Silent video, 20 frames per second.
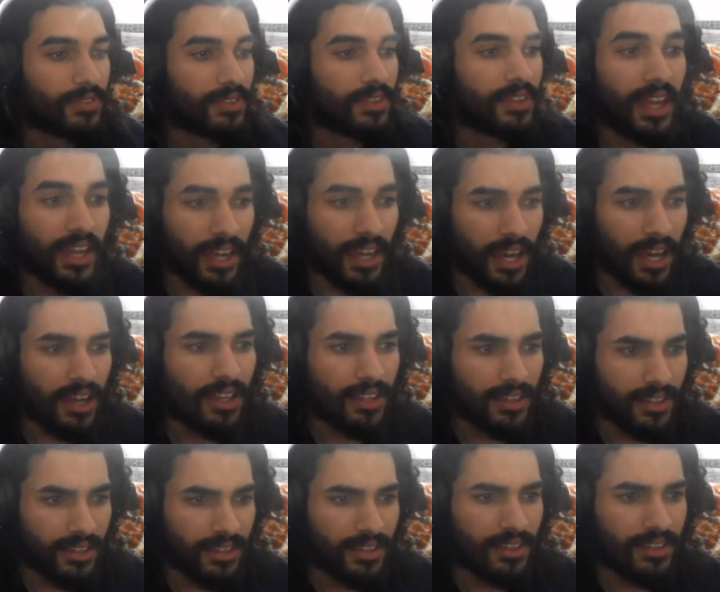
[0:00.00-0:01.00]
1... They
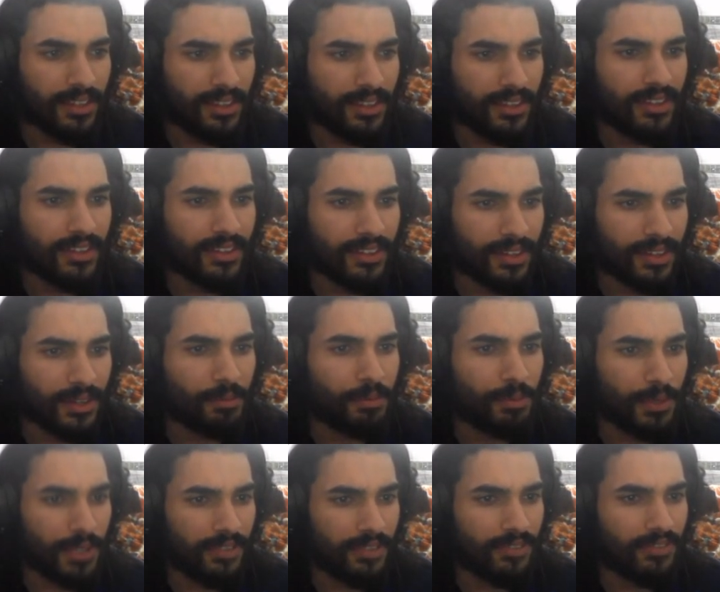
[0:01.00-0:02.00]
got... They're
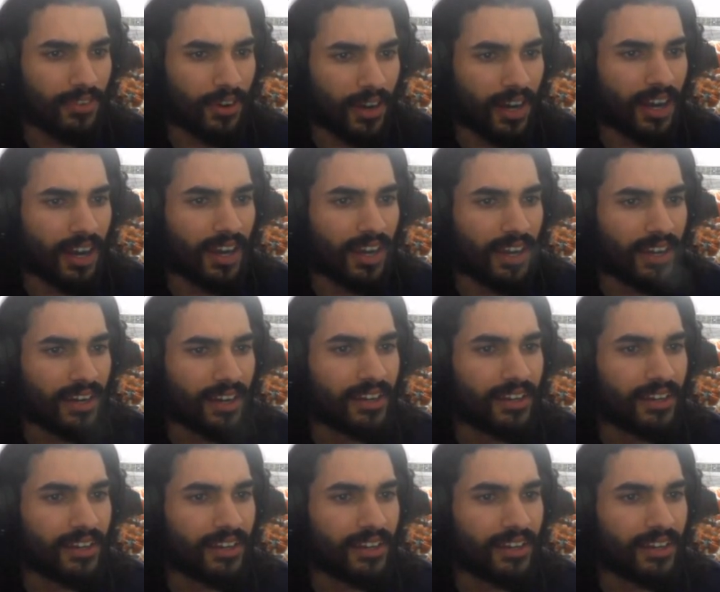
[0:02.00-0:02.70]
pretty far.